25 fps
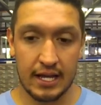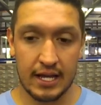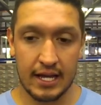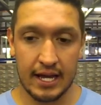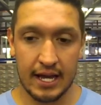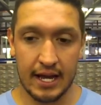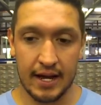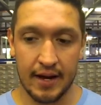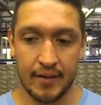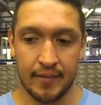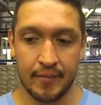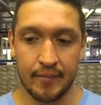
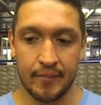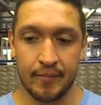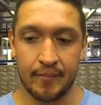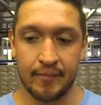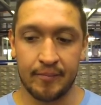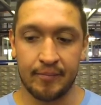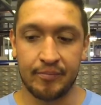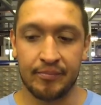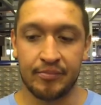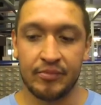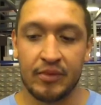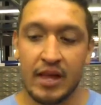
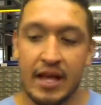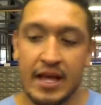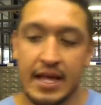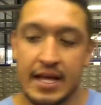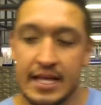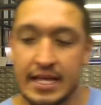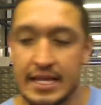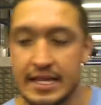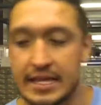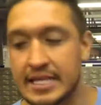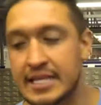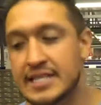Um,
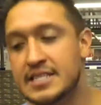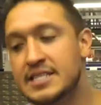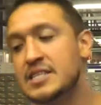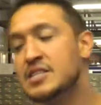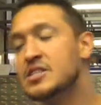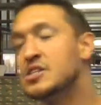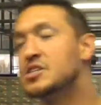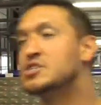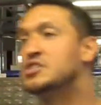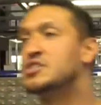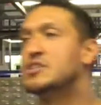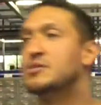this
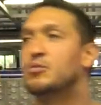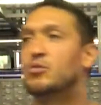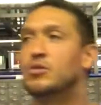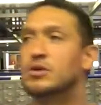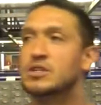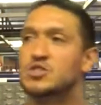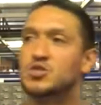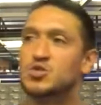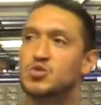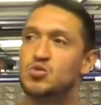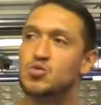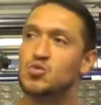internship
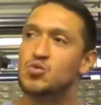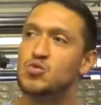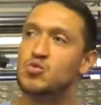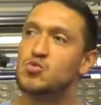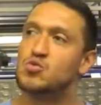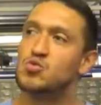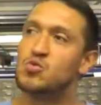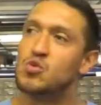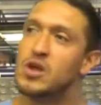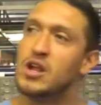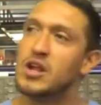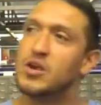was
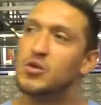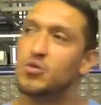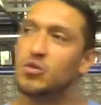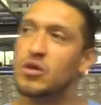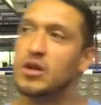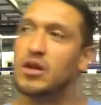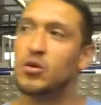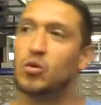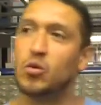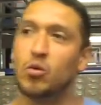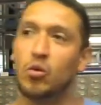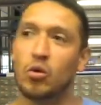really,
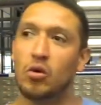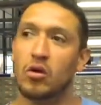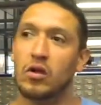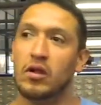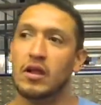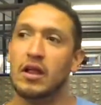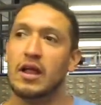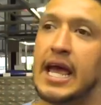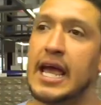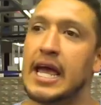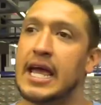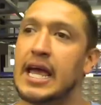really cool.
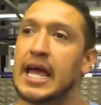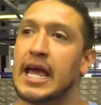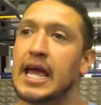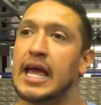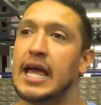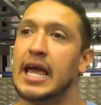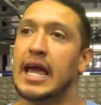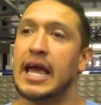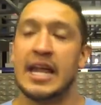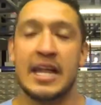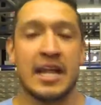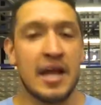
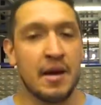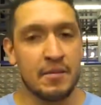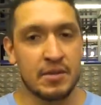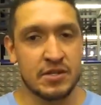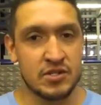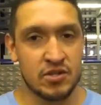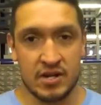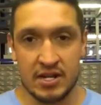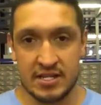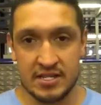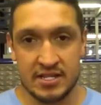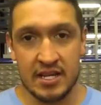In
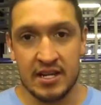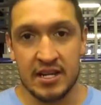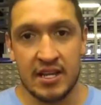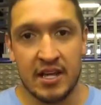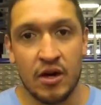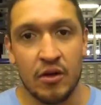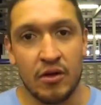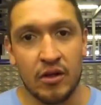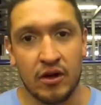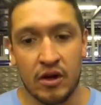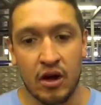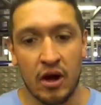Amazon, as any
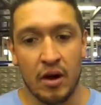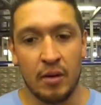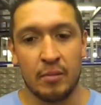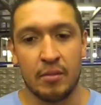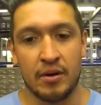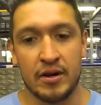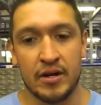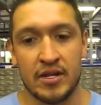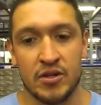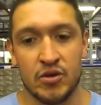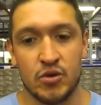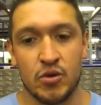other
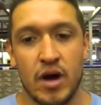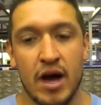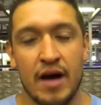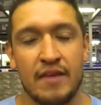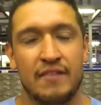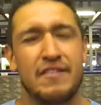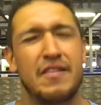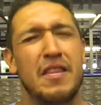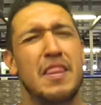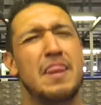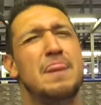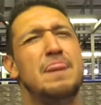company, you have
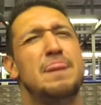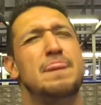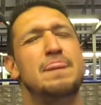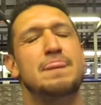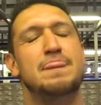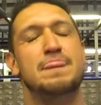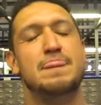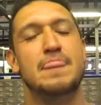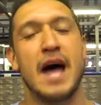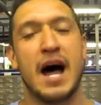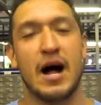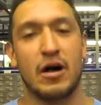
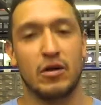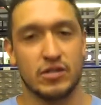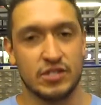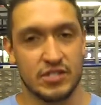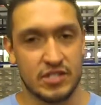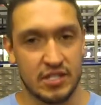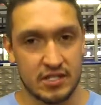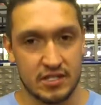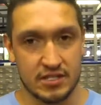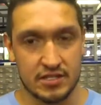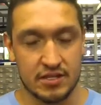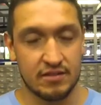
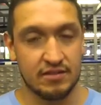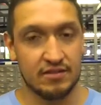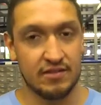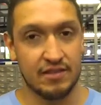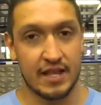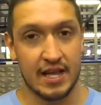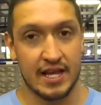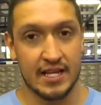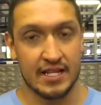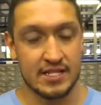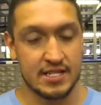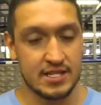thousands of
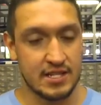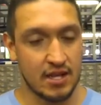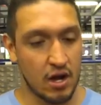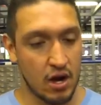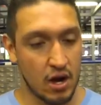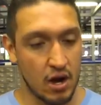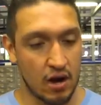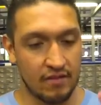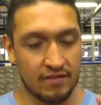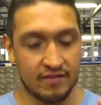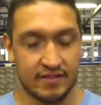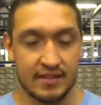lines
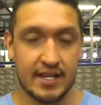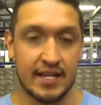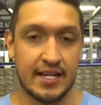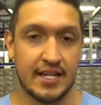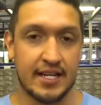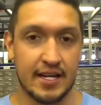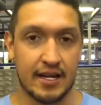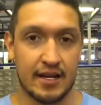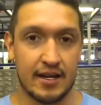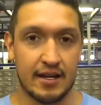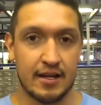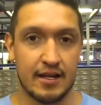of
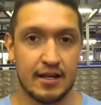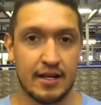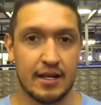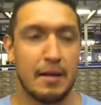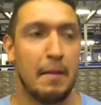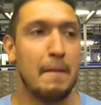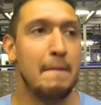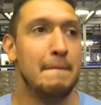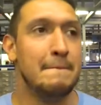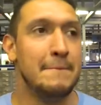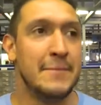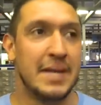data,
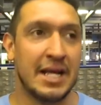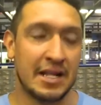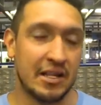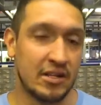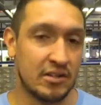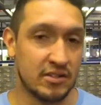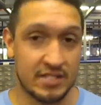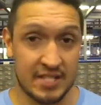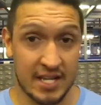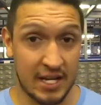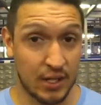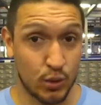
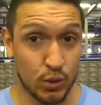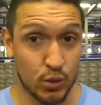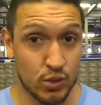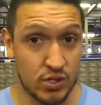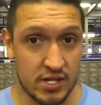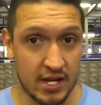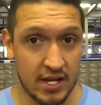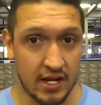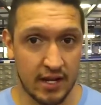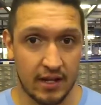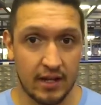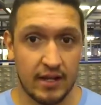millions, I could
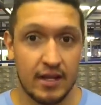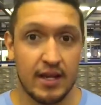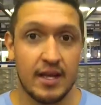say.